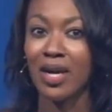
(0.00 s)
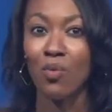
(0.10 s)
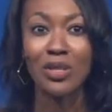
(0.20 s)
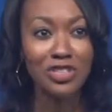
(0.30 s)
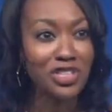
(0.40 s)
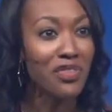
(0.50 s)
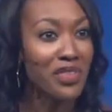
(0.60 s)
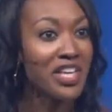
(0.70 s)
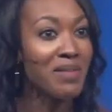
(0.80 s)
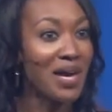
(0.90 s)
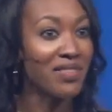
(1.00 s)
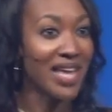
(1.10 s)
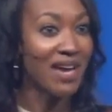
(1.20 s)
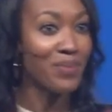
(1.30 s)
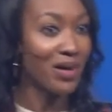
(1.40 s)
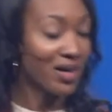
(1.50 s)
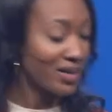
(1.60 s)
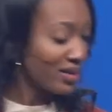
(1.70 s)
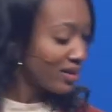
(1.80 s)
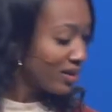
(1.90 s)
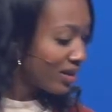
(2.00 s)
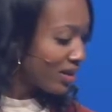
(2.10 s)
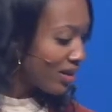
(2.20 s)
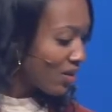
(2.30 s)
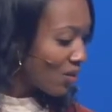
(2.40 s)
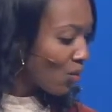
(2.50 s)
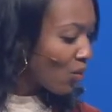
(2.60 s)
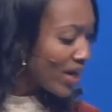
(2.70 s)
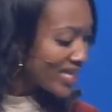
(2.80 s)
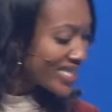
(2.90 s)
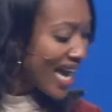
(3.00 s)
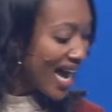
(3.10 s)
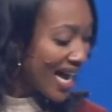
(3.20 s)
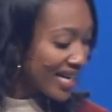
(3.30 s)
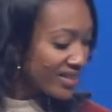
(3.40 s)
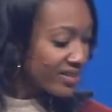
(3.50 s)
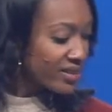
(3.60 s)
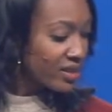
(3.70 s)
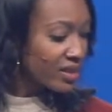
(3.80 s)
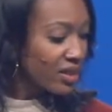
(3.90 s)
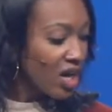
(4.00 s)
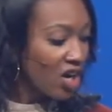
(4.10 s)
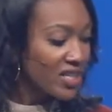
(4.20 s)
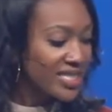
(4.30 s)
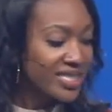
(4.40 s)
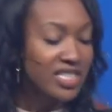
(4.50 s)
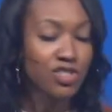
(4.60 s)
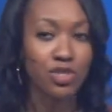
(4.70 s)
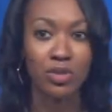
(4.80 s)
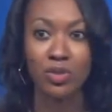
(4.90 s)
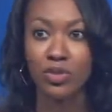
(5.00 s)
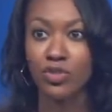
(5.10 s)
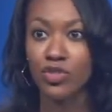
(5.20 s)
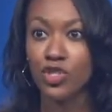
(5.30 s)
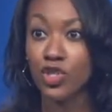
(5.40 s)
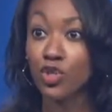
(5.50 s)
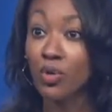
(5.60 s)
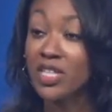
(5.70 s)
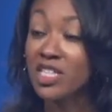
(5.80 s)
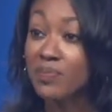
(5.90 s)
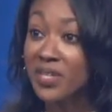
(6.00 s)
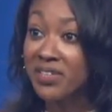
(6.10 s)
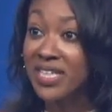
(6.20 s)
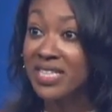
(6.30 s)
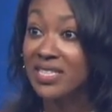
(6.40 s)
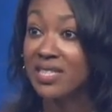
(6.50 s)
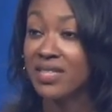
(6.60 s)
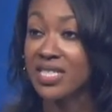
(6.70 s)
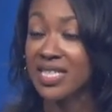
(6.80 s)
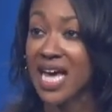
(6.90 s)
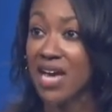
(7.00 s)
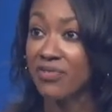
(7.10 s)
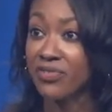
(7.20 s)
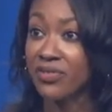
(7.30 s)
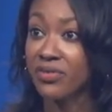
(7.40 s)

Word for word: I want you to think about that part. What ties are essential to your experience in this life?